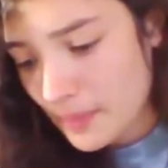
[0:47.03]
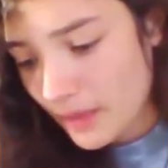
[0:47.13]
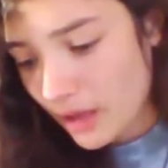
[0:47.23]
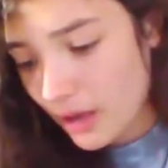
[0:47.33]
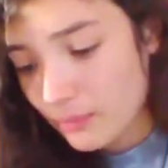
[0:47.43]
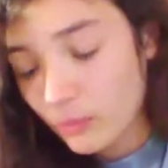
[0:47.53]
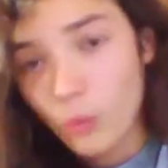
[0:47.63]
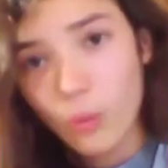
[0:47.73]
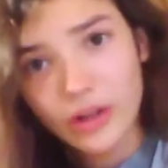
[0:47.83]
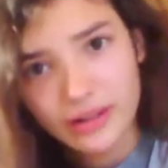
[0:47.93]

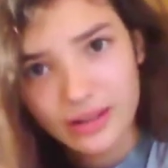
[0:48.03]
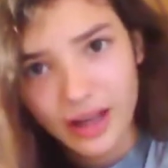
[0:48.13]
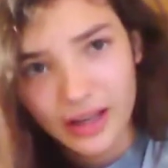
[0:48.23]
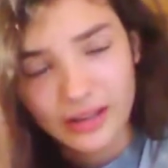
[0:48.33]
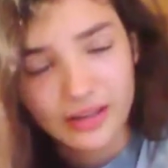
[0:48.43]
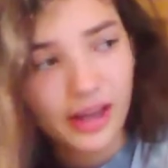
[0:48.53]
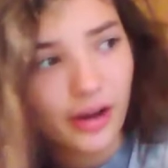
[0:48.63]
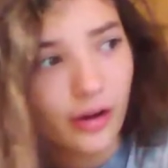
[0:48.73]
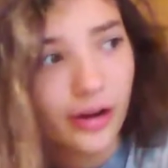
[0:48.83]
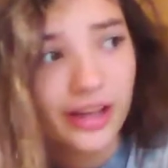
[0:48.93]
What size? They
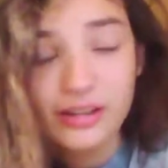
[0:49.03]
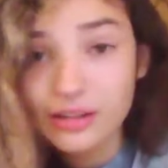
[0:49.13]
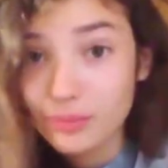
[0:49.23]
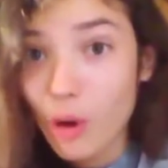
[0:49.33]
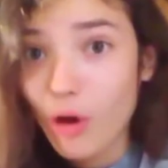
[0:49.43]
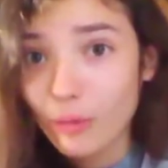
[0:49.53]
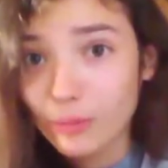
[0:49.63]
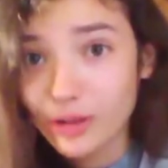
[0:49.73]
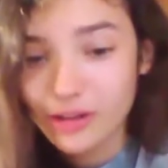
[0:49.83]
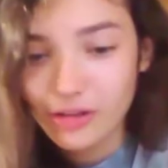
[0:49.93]
are a small breed.